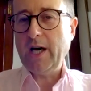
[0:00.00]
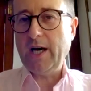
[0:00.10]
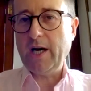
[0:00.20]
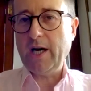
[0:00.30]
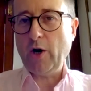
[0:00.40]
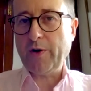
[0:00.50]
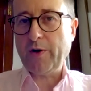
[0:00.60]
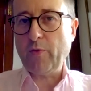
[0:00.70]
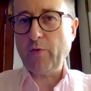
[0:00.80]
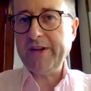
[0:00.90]
on a
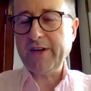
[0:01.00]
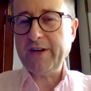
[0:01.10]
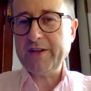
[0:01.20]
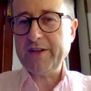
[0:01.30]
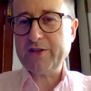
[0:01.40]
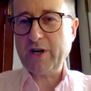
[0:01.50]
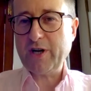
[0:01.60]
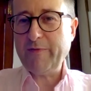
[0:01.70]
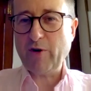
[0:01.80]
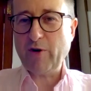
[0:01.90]
research trip for
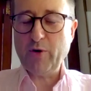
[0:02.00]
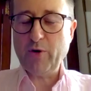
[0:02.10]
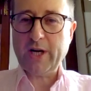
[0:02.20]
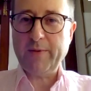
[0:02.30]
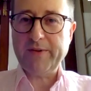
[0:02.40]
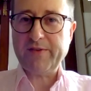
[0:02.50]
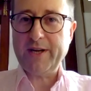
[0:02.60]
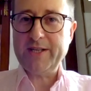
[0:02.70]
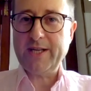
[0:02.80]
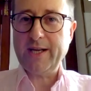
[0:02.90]
a book I was
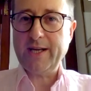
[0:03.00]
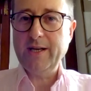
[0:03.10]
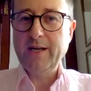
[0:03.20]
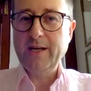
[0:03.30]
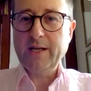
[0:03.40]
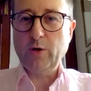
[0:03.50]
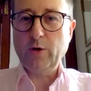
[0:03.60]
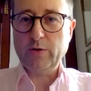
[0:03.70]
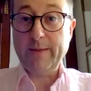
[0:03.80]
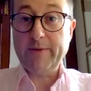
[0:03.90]
writing called
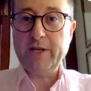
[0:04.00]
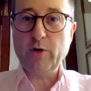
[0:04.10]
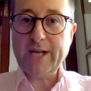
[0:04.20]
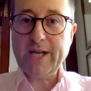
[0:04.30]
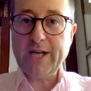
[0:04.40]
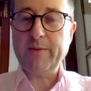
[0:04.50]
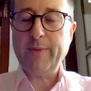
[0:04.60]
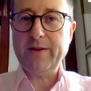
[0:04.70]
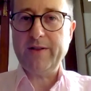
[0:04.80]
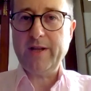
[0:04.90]
Liberty or Death, about the